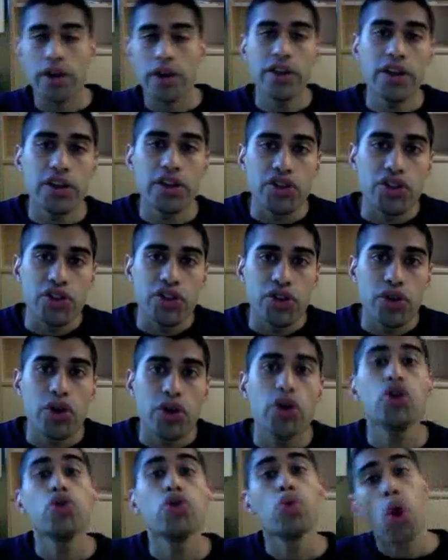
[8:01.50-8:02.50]
this,
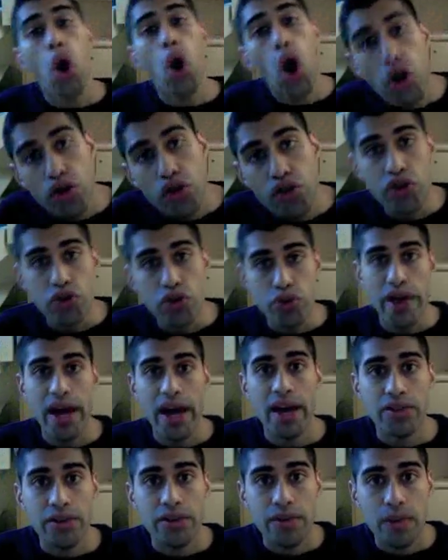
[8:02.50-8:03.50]
you ought to do
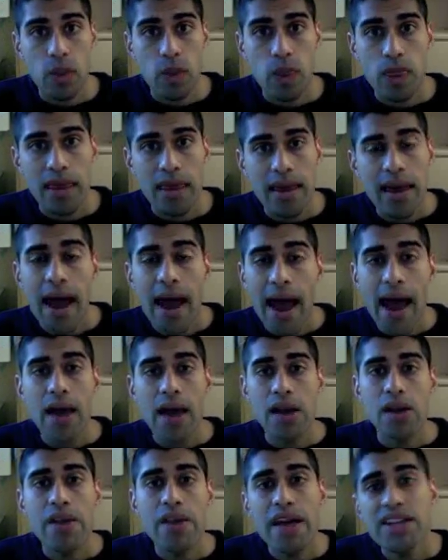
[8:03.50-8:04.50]
that. And
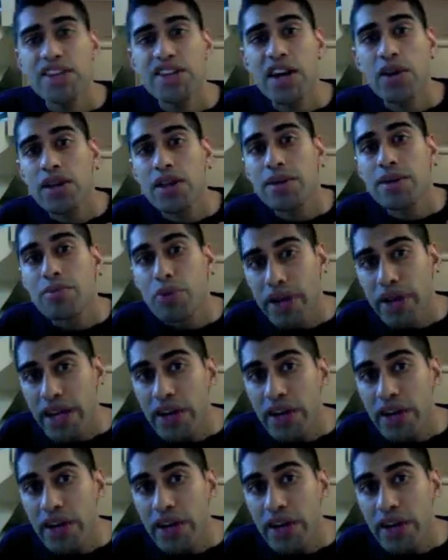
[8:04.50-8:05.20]
that's how they bring in